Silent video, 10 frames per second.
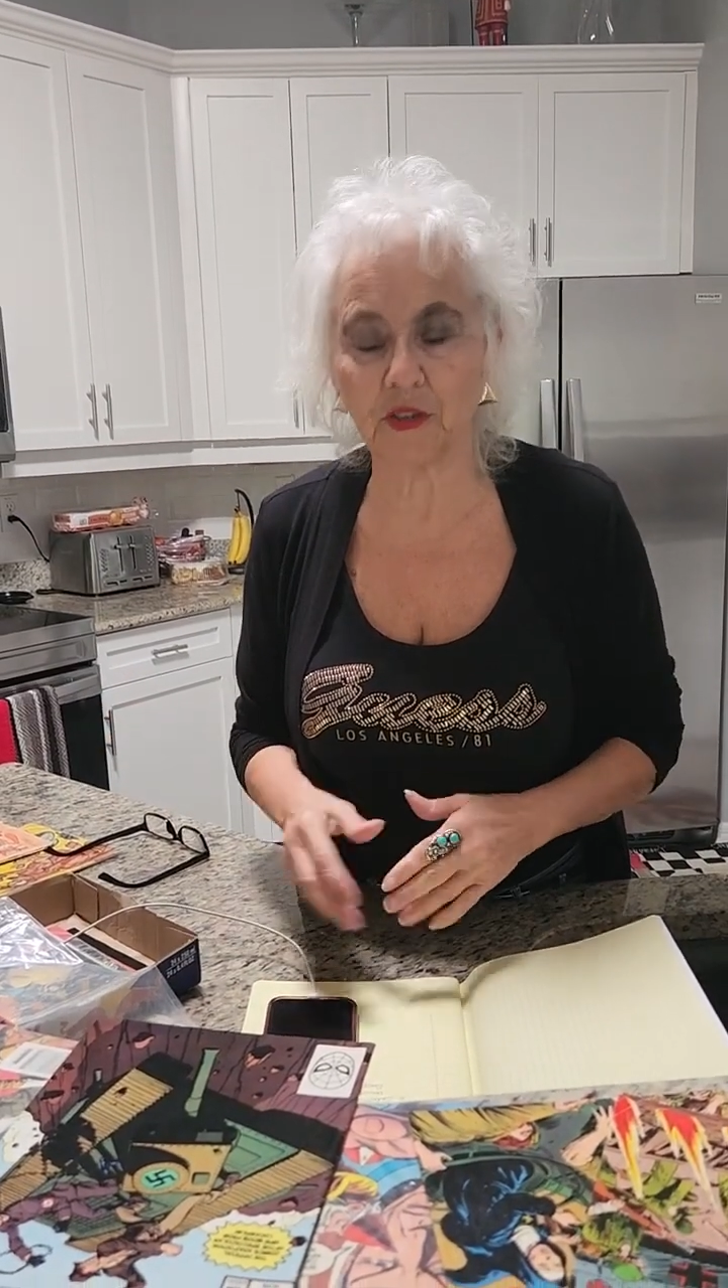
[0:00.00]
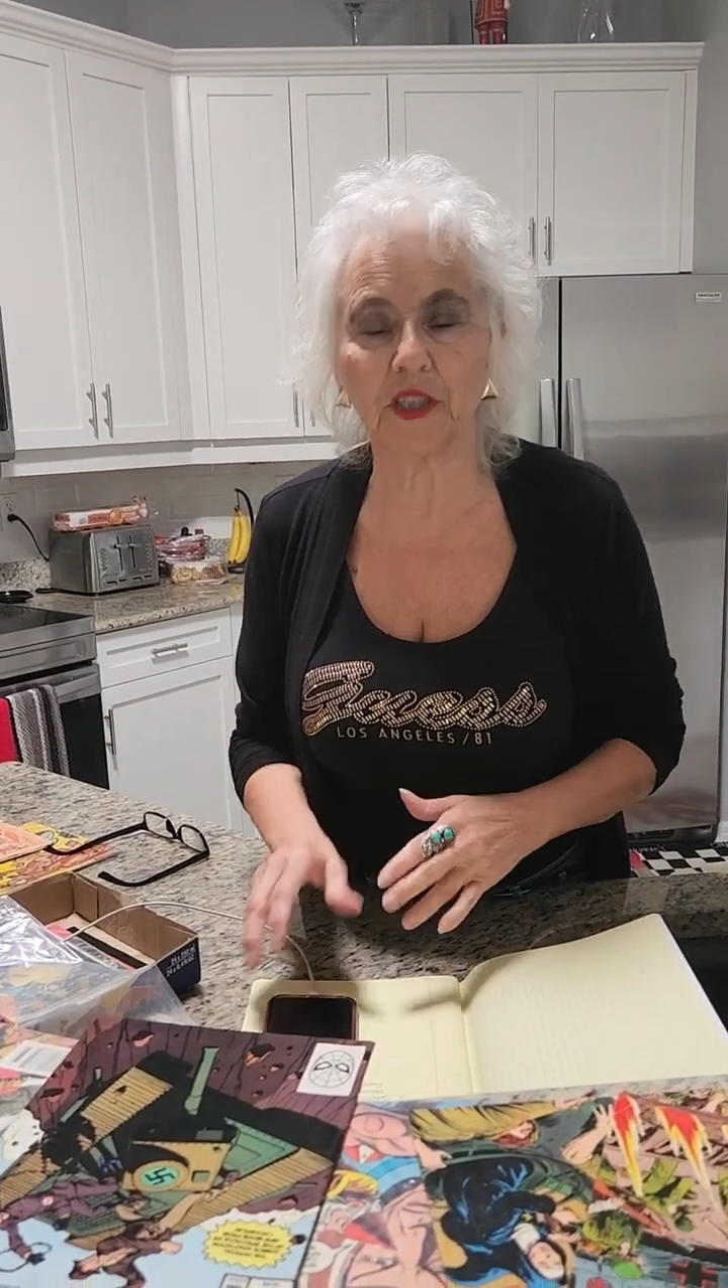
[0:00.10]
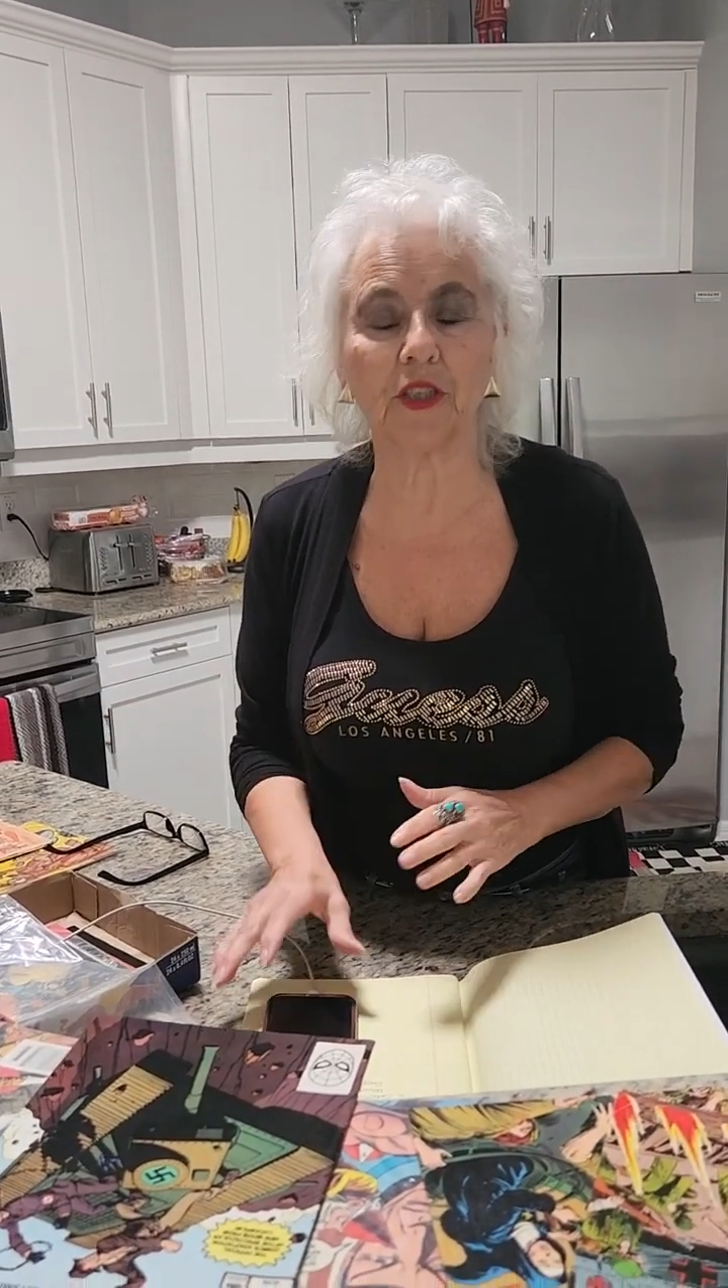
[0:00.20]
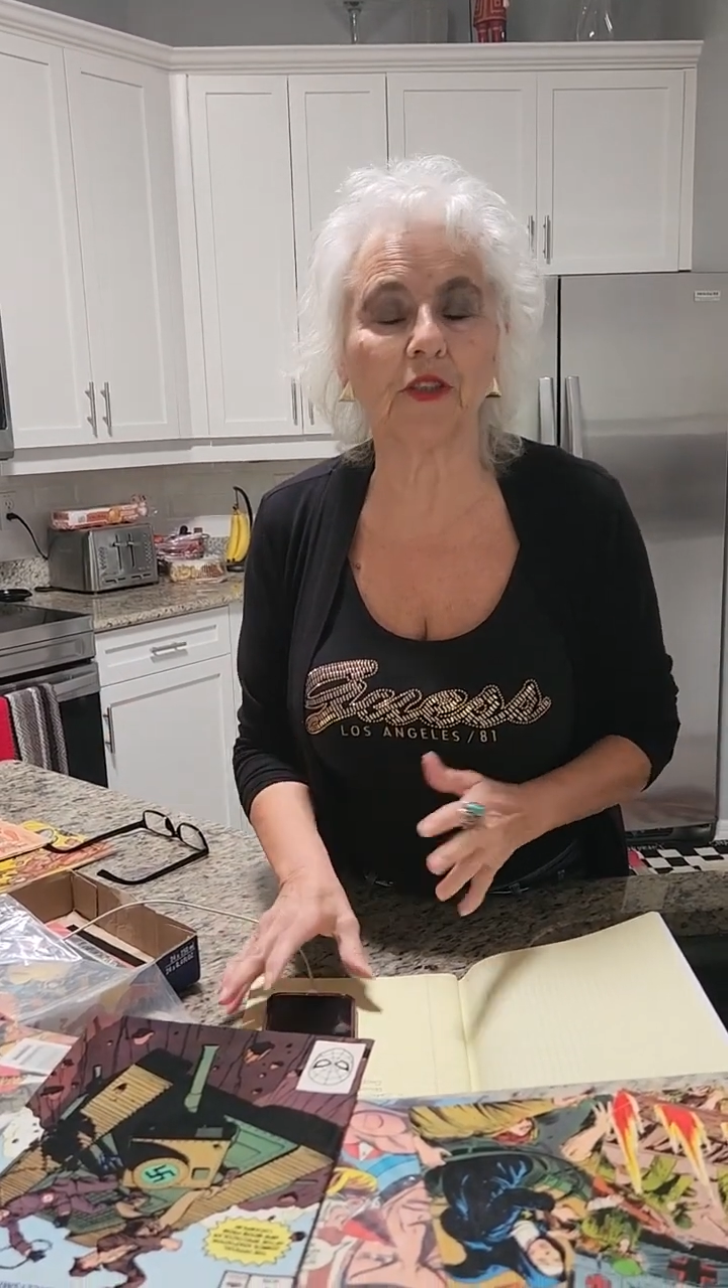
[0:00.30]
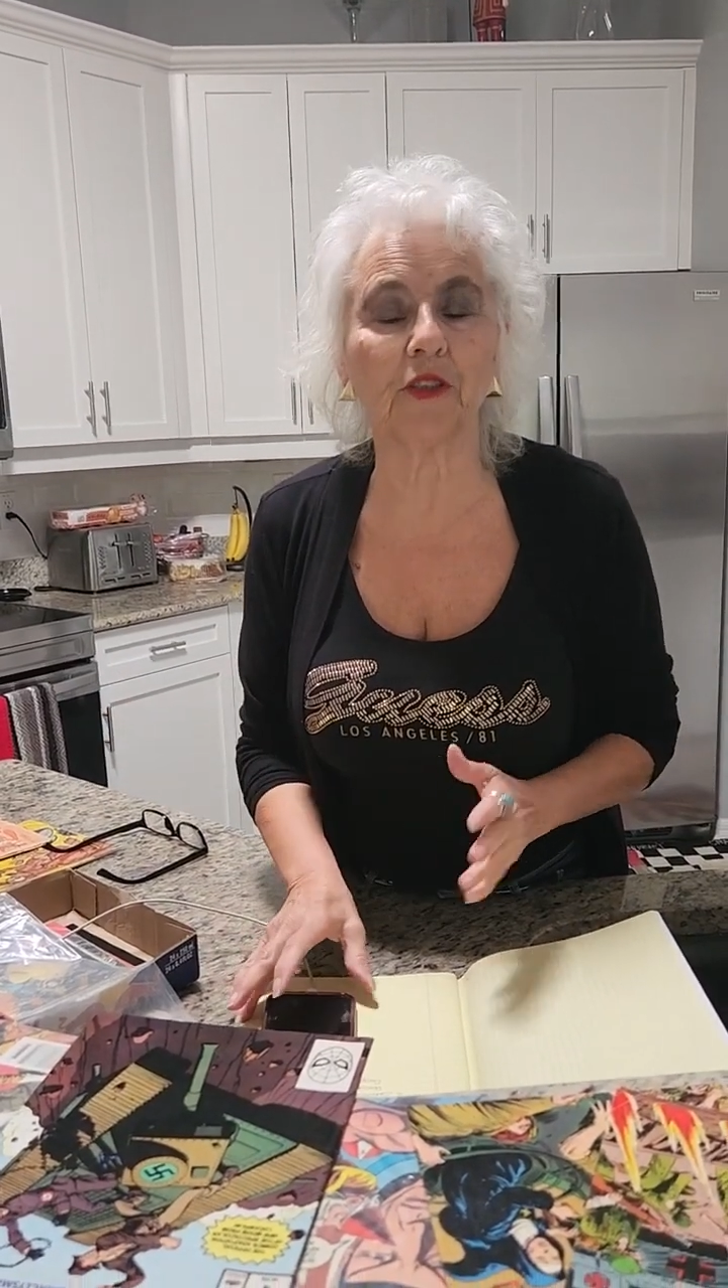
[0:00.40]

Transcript: you can